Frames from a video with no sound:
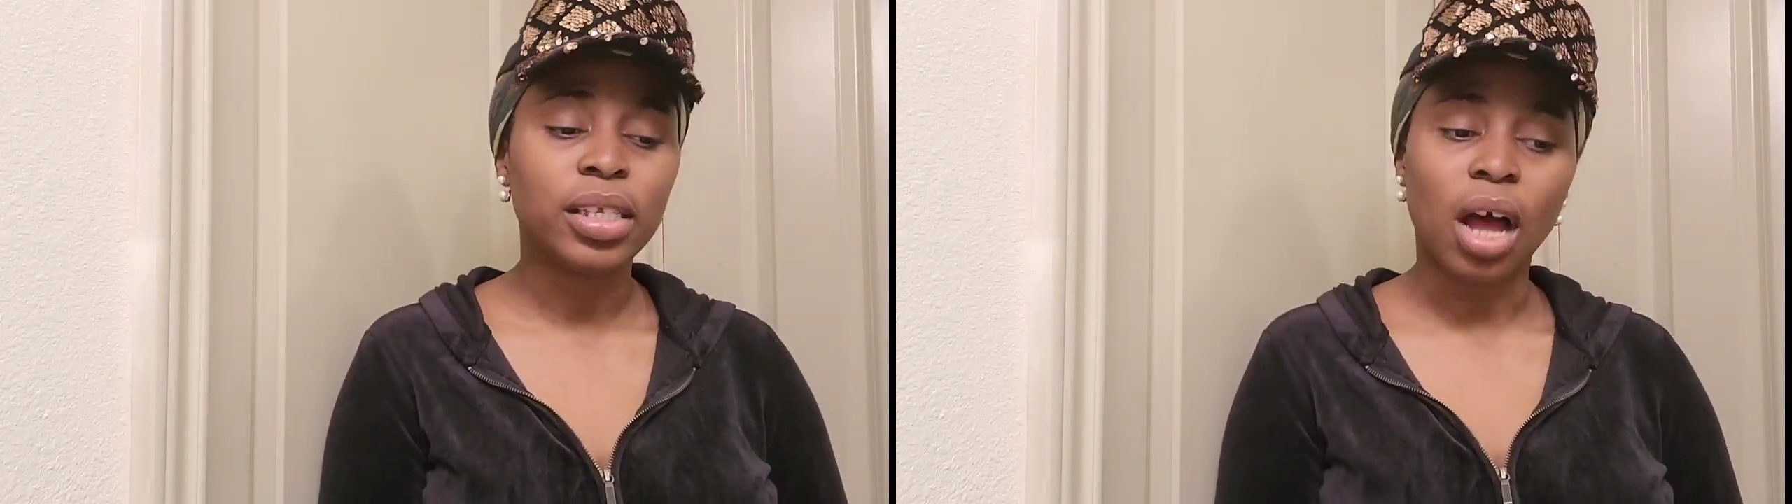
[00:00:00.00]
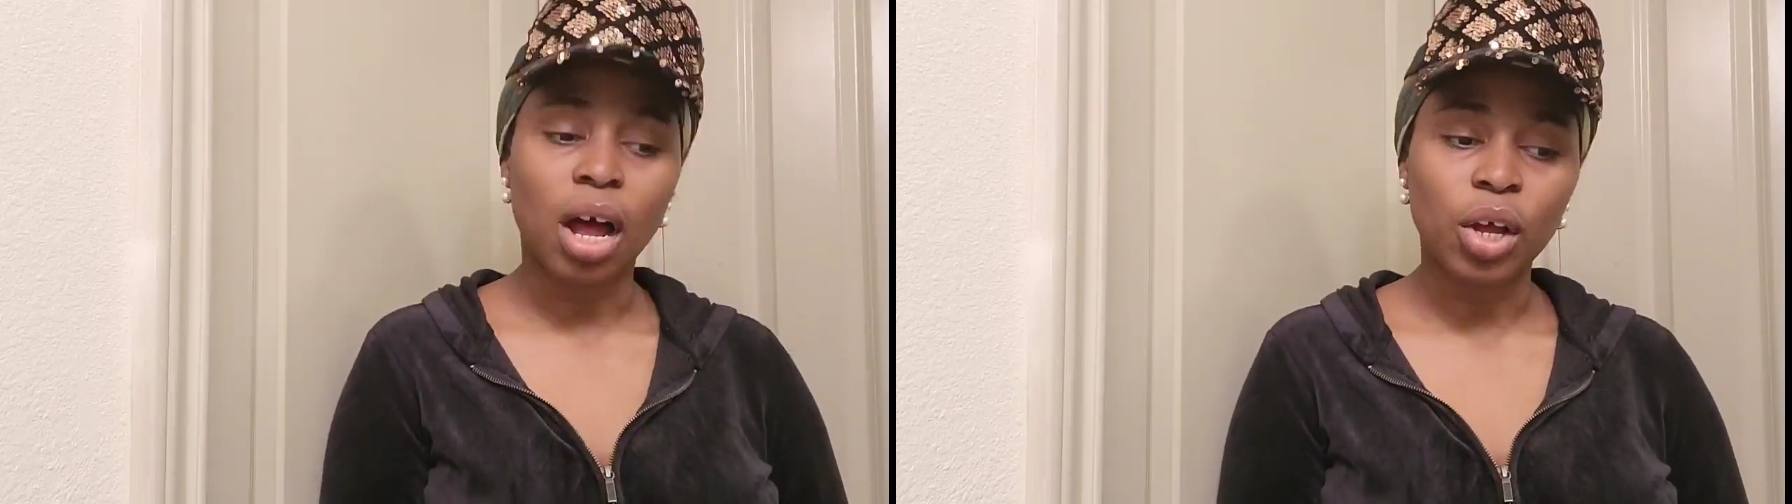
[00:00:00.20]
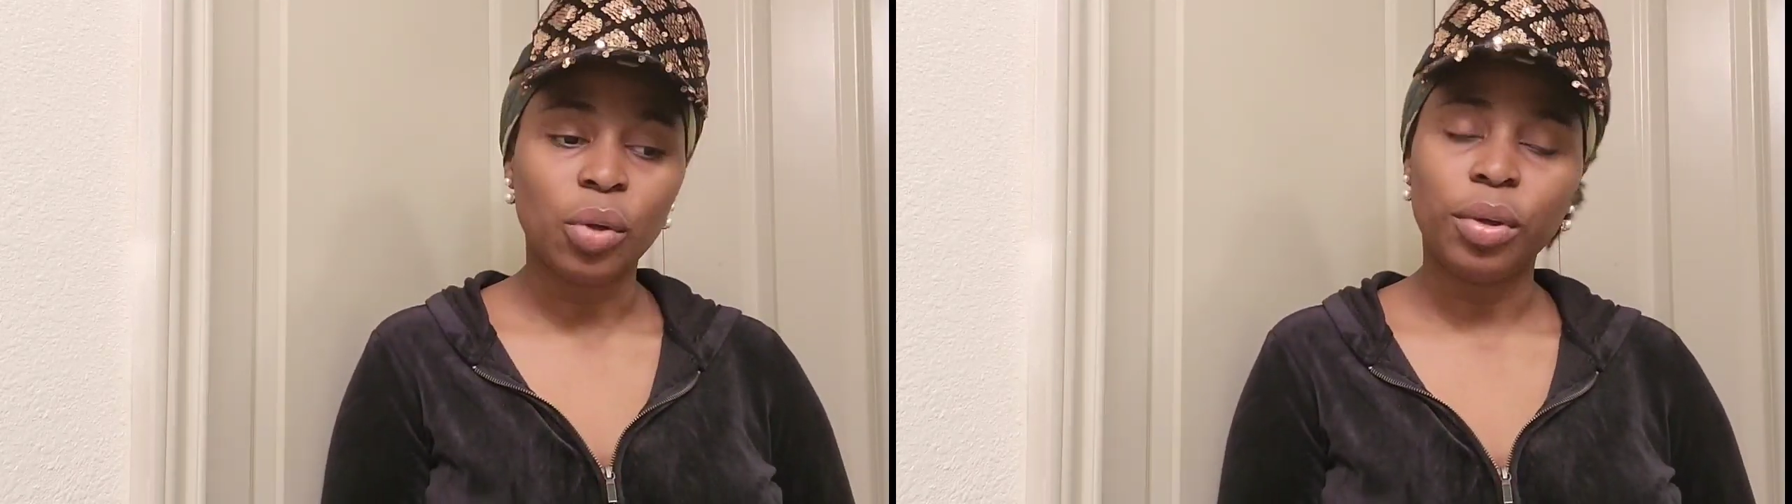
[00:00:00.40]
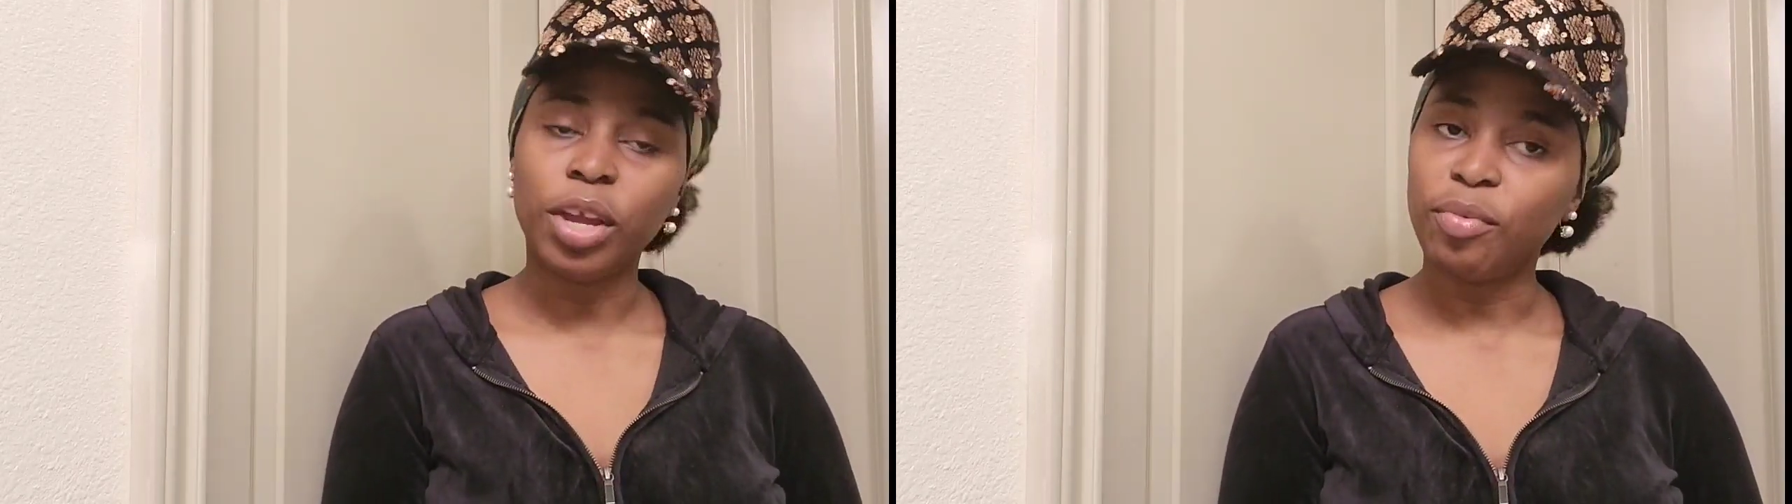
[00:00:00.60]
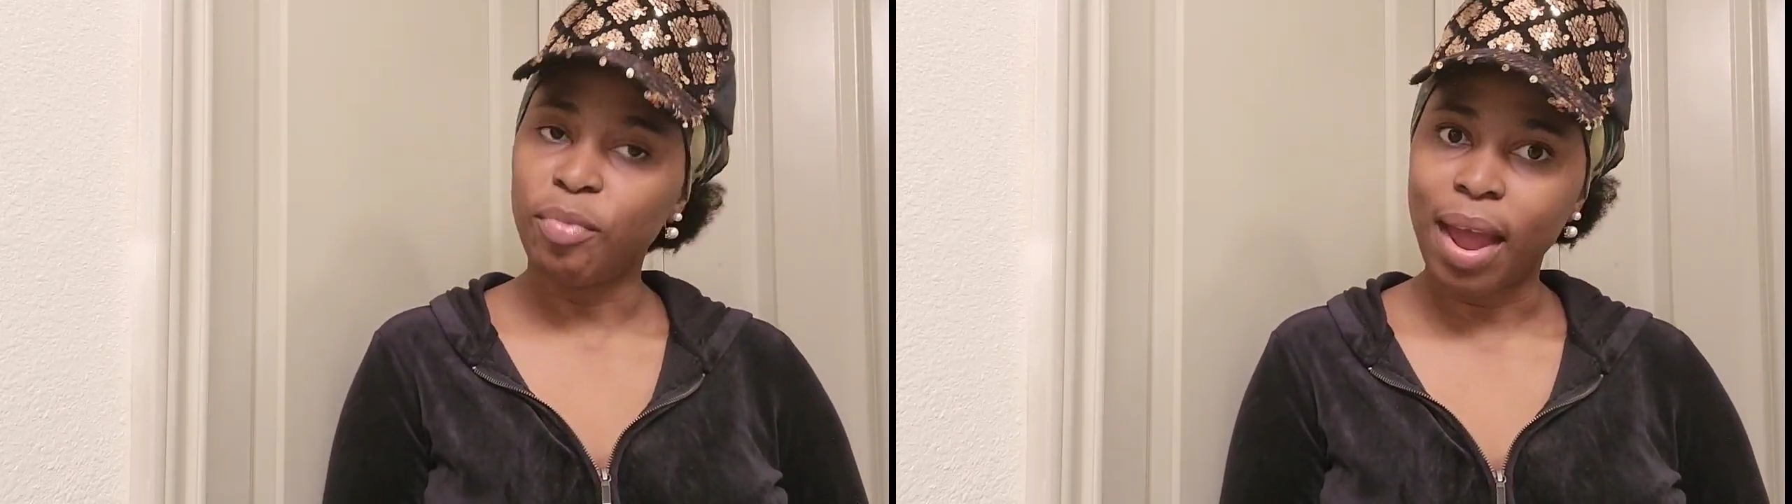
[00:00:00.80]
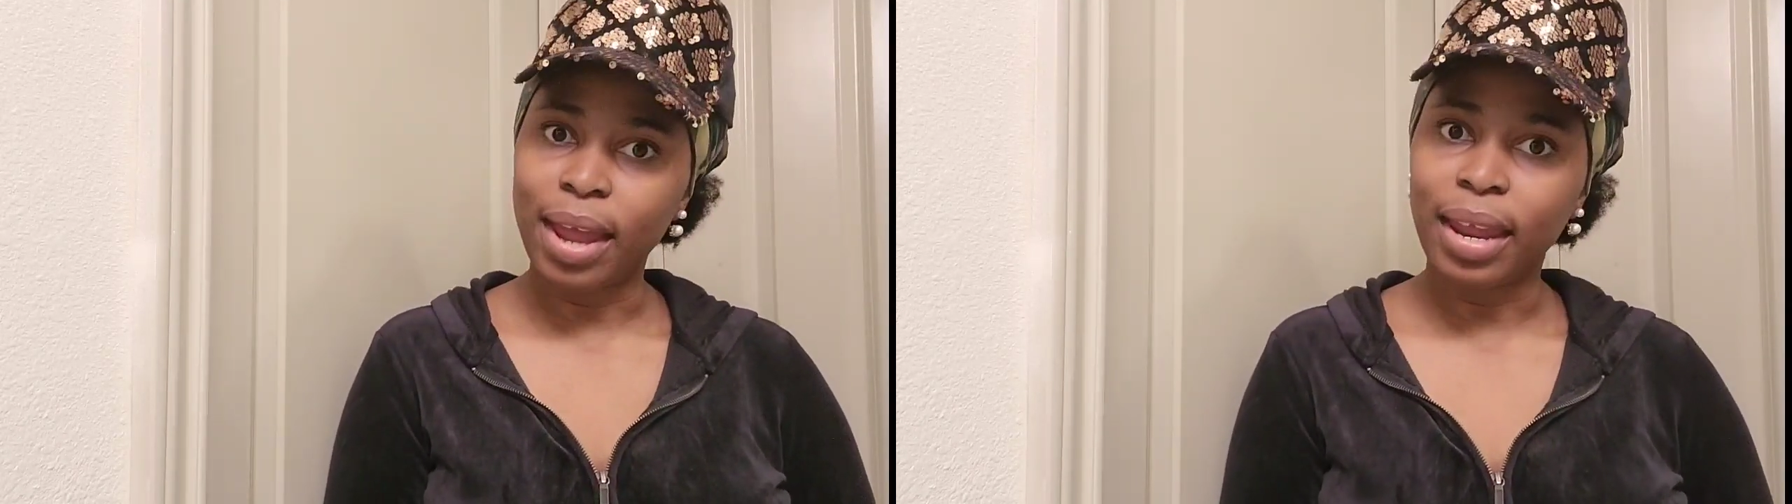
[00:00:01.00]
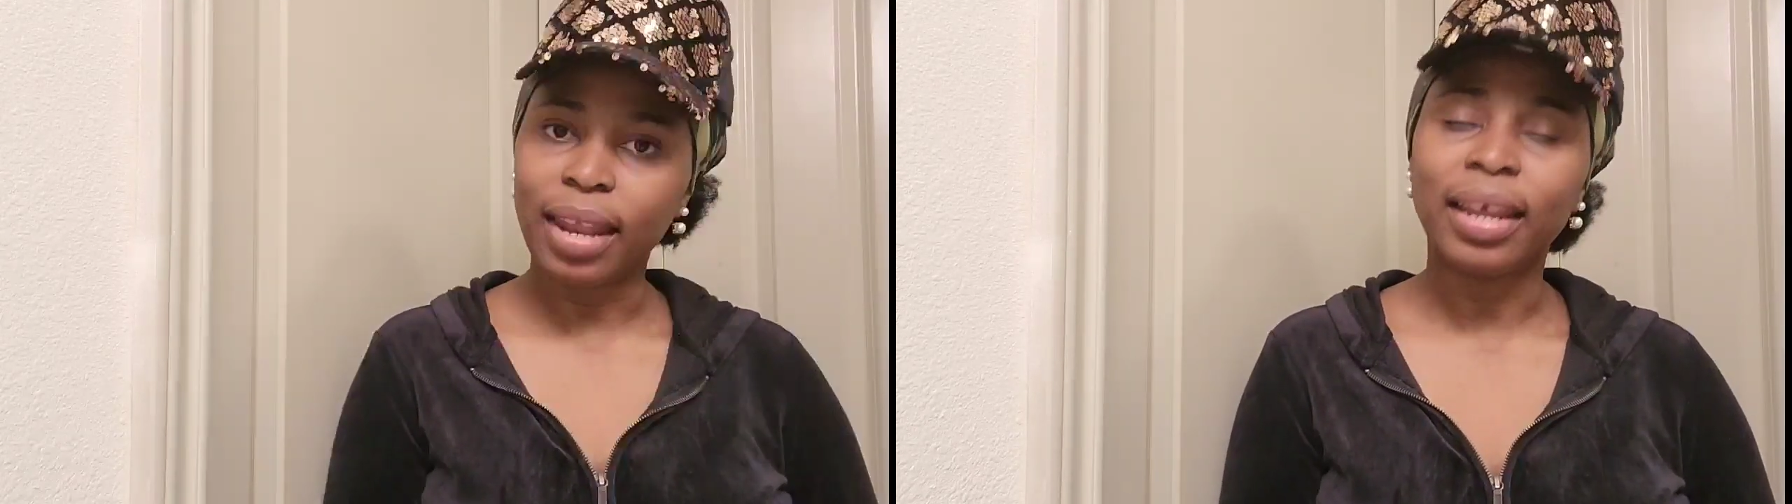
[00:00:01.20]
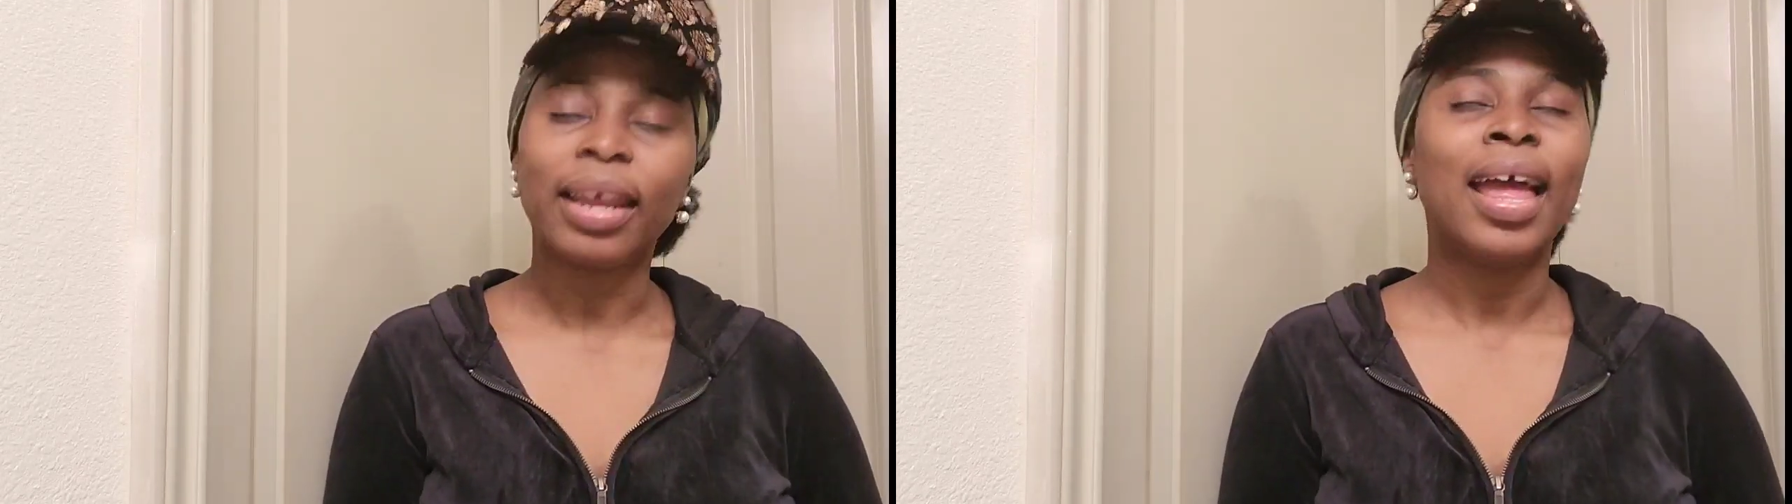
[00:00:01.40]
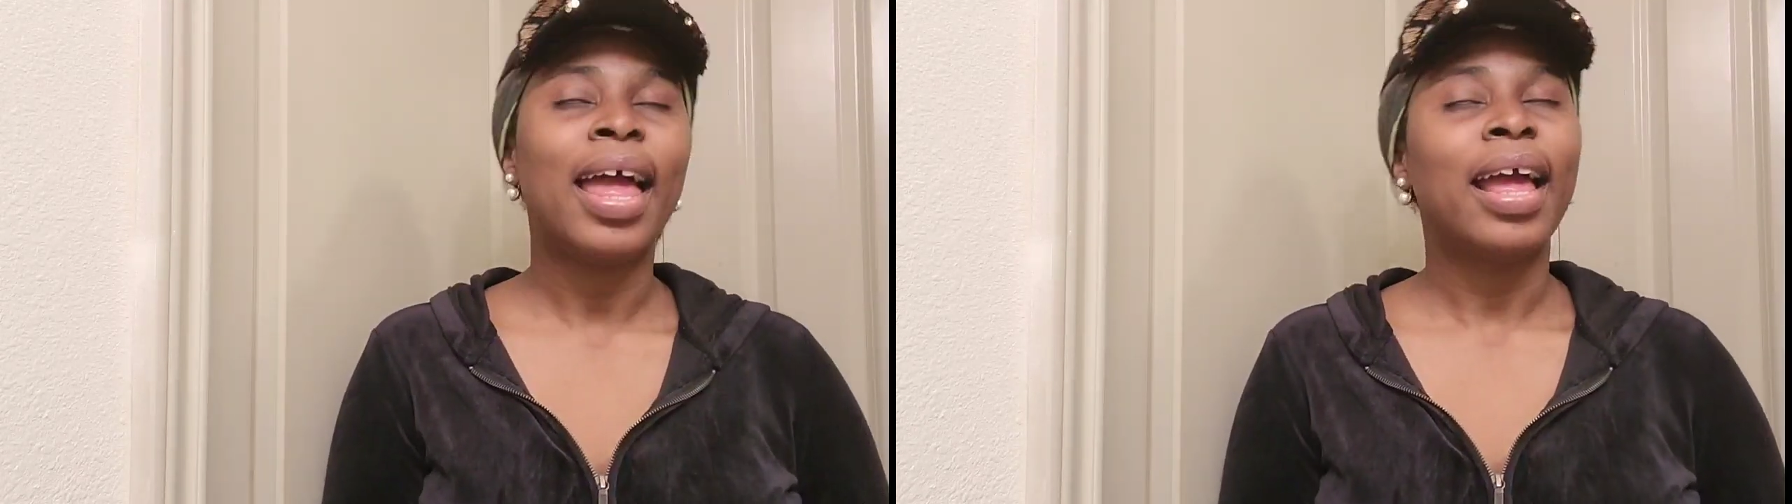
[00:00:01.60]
Taku, and Ryan.